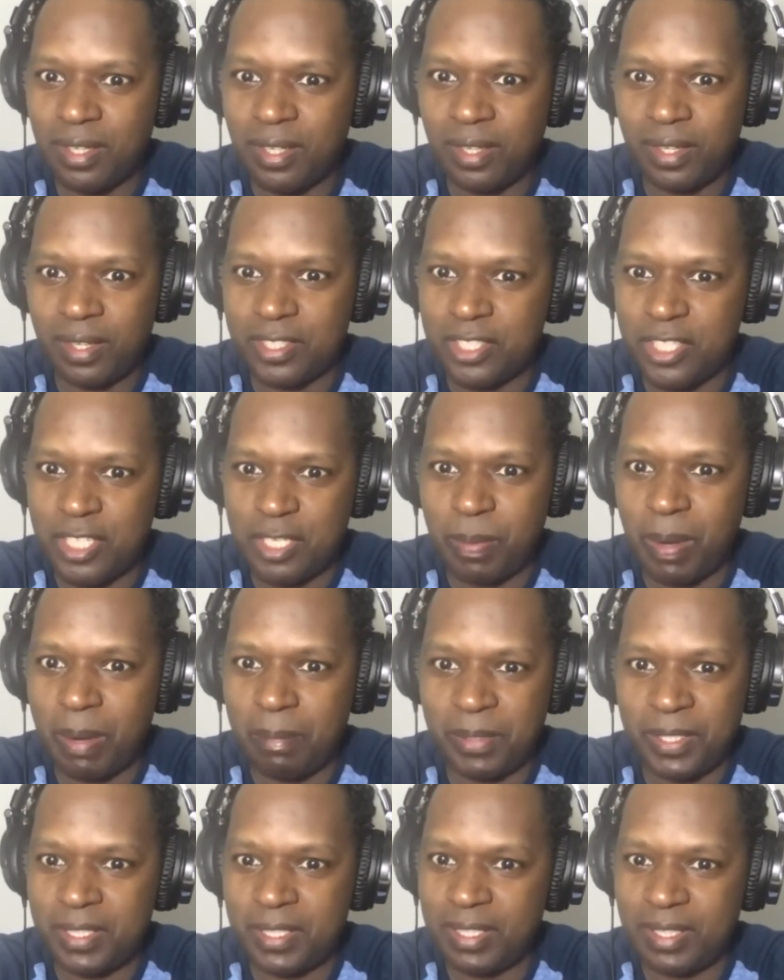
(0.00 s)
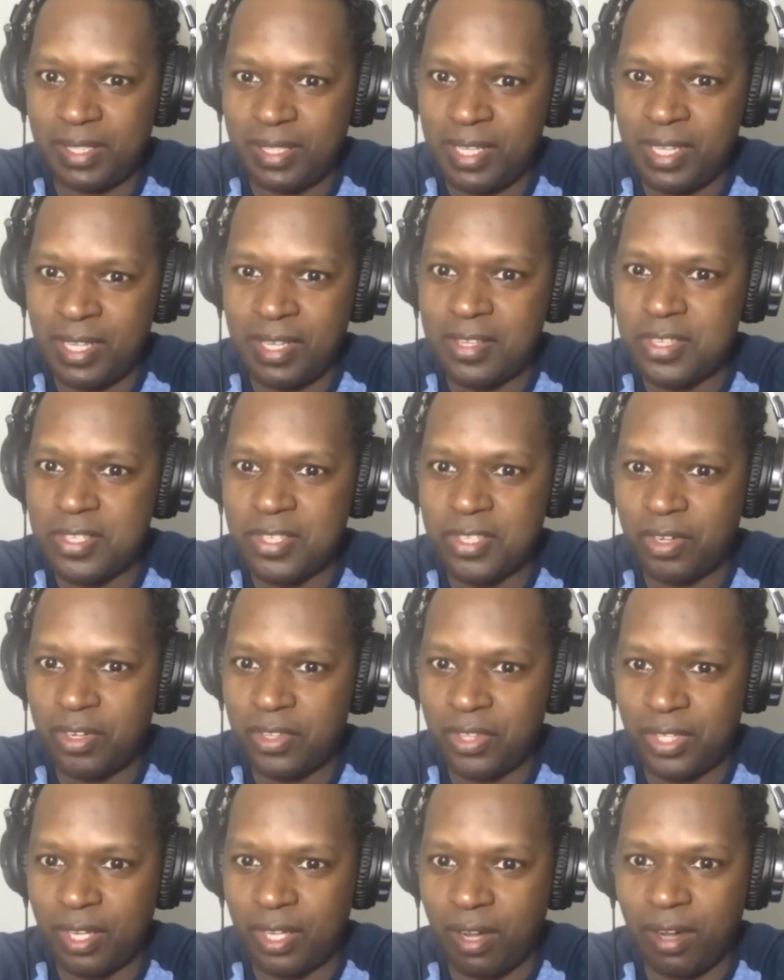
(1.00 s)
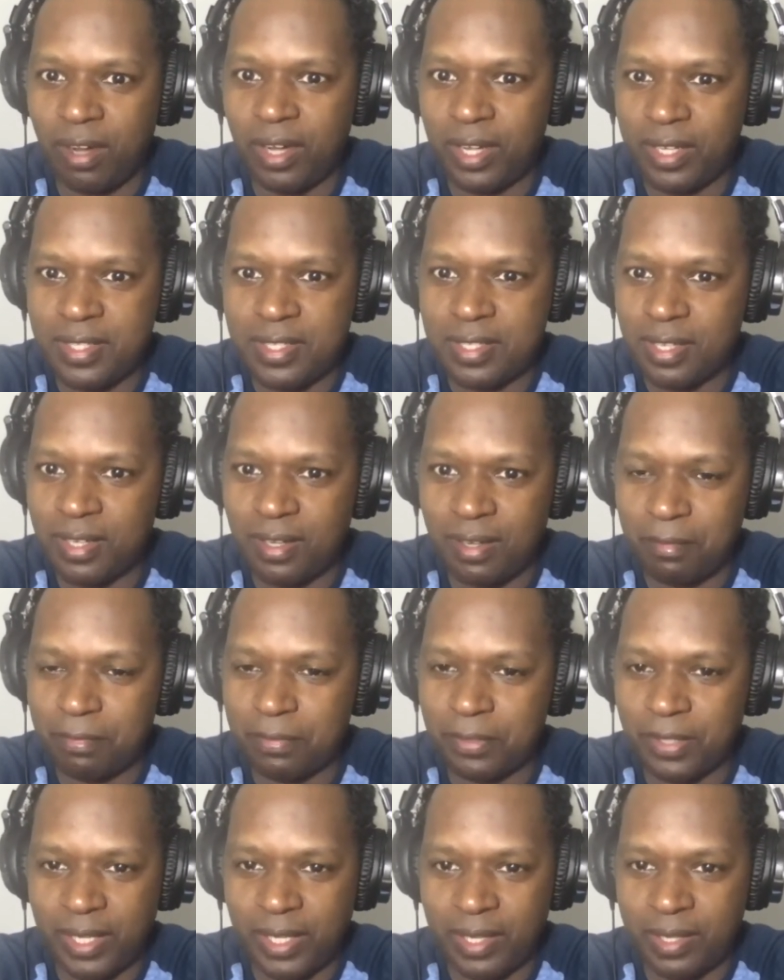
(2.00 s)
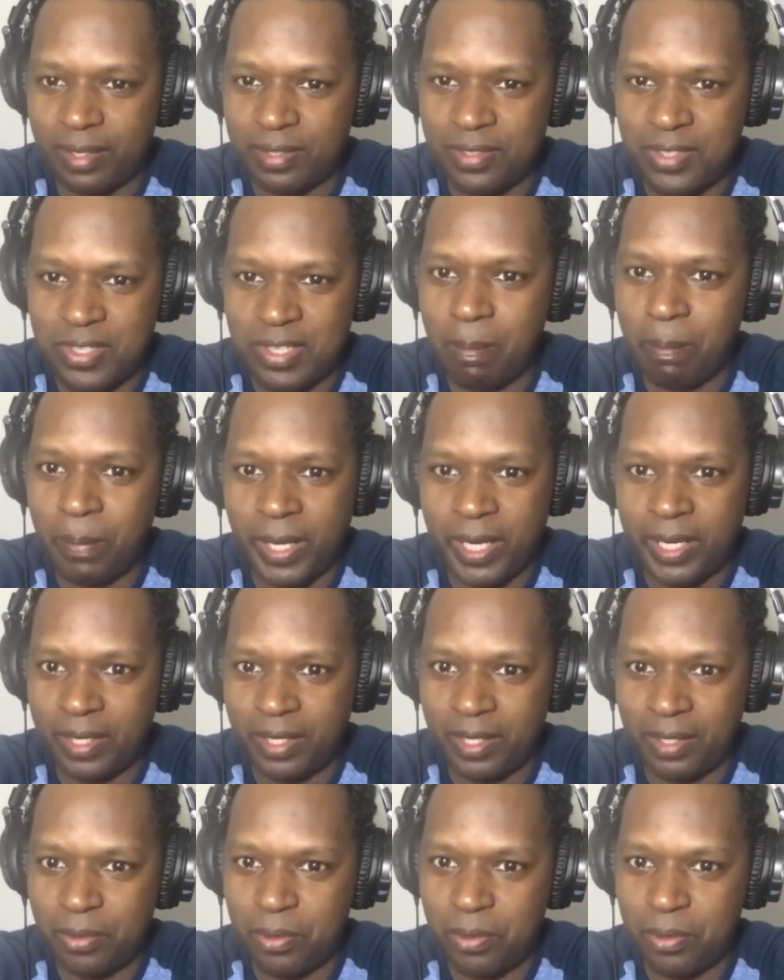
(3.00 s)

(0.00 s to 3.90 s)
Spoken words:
Like, she's probably the niece or the aunt of, like, somebody